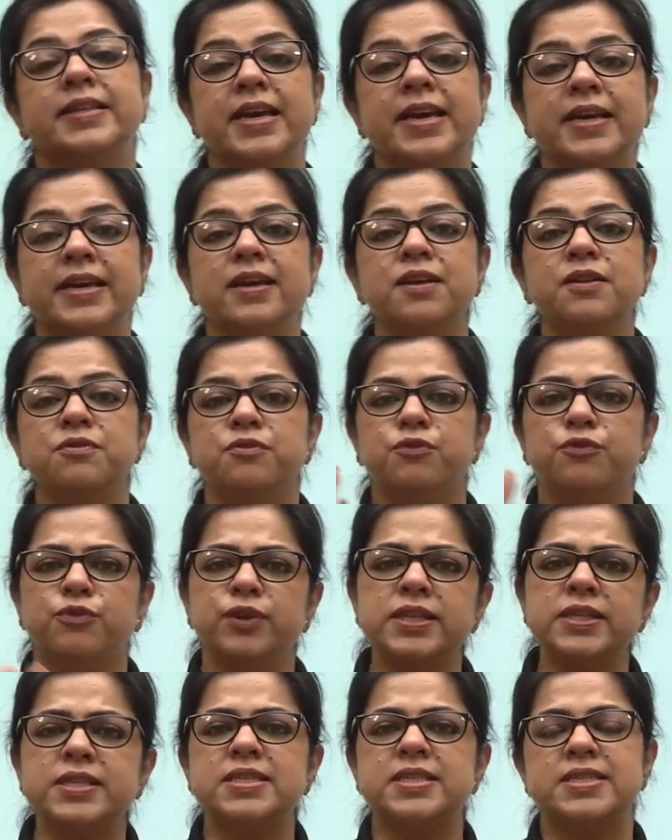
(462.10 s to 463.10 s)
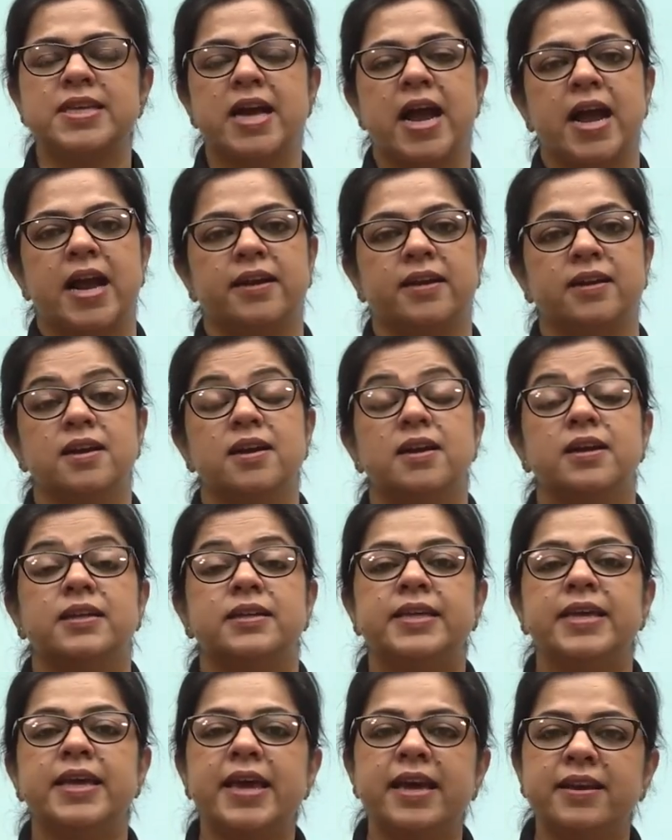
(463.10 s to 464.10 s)
they can withstand
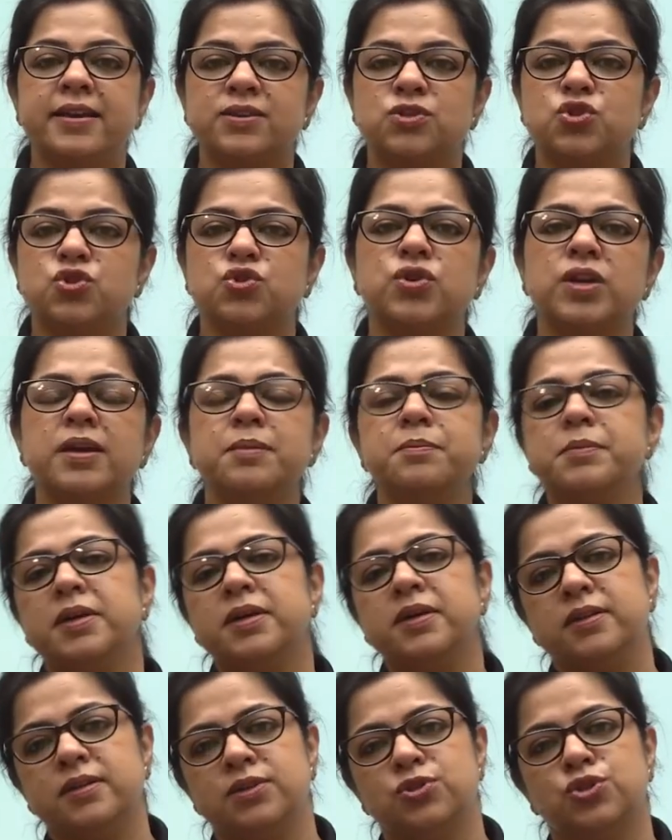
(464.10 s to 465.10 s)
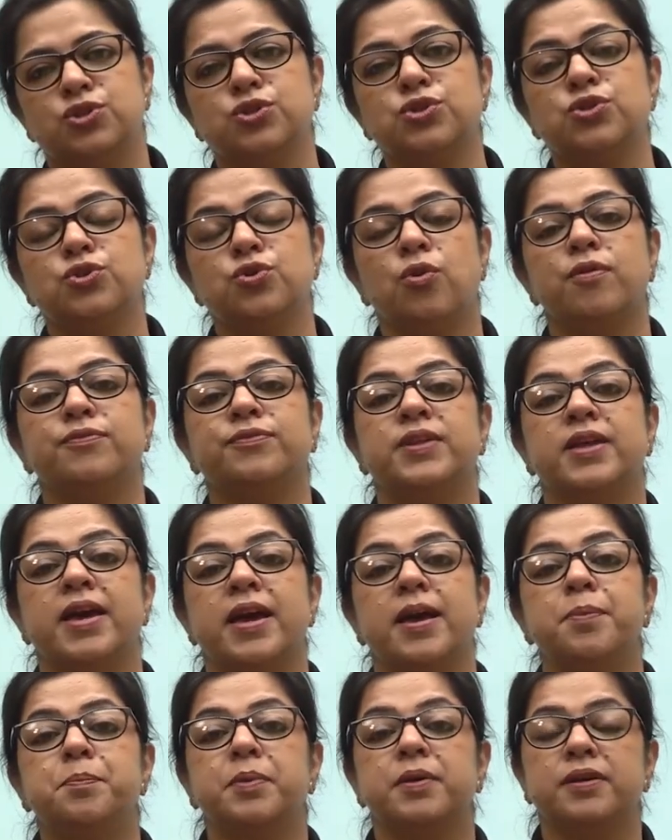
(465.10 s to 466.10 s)
the extreme conditions of
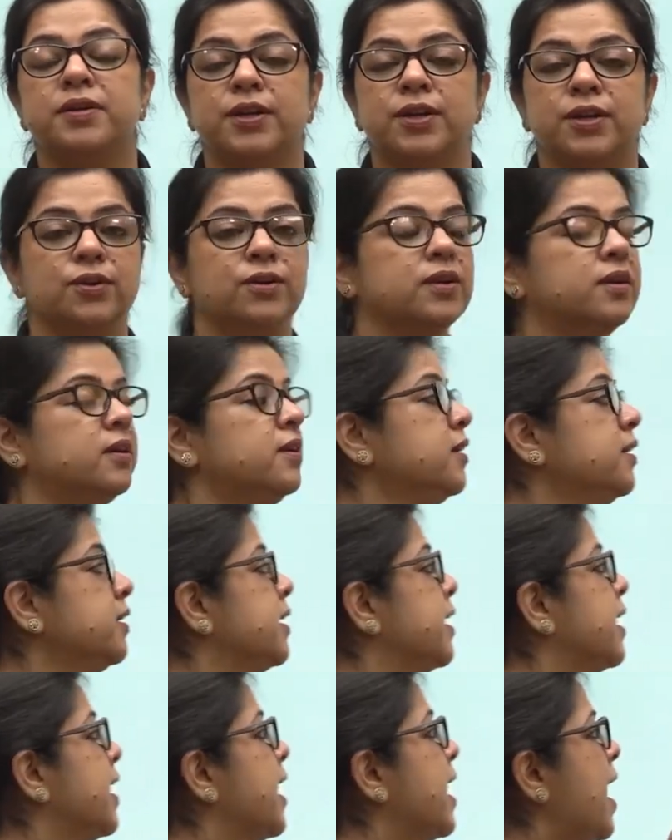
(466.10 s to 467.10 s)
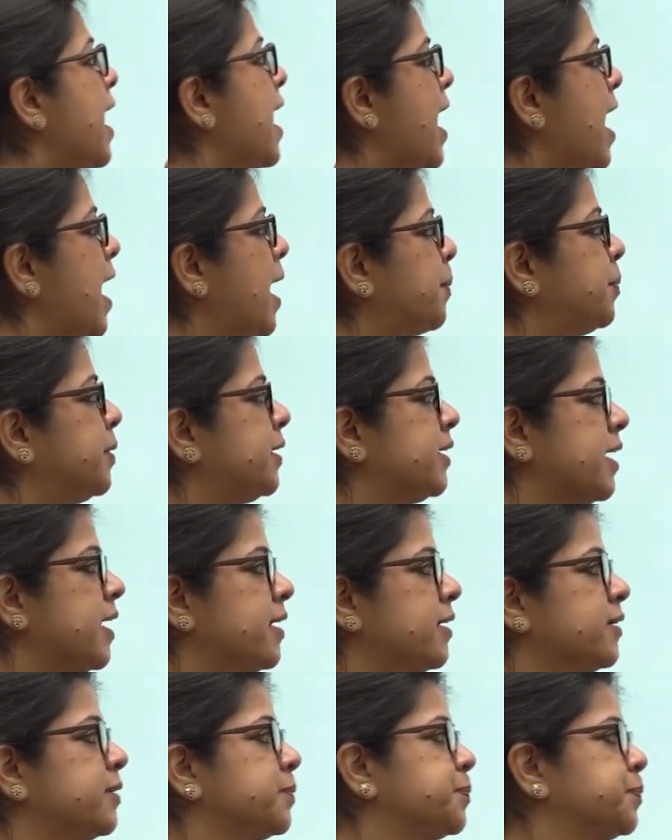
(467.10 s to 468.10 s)
their particular habitat.